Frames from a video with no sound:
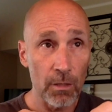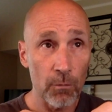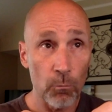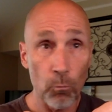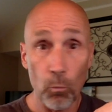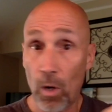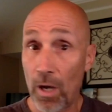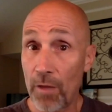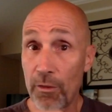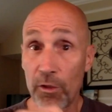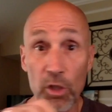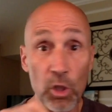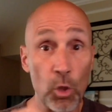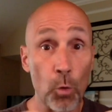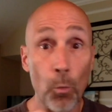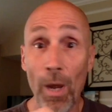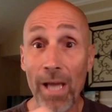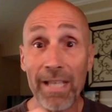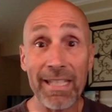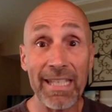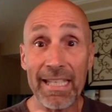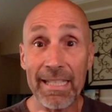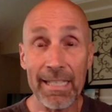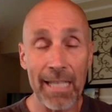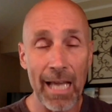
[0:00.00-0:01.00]
whether you
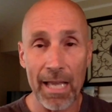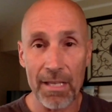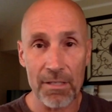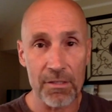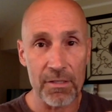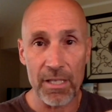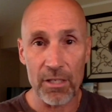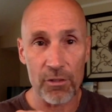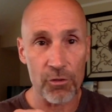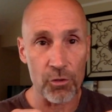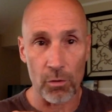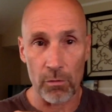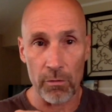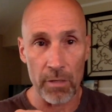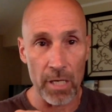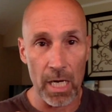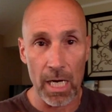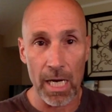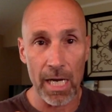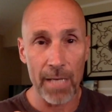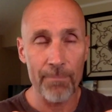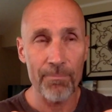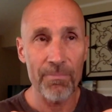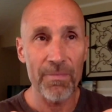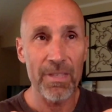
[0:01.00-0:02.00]
recognize this or
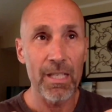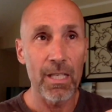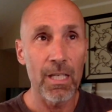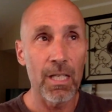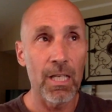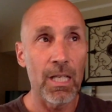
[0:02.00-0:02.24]
not,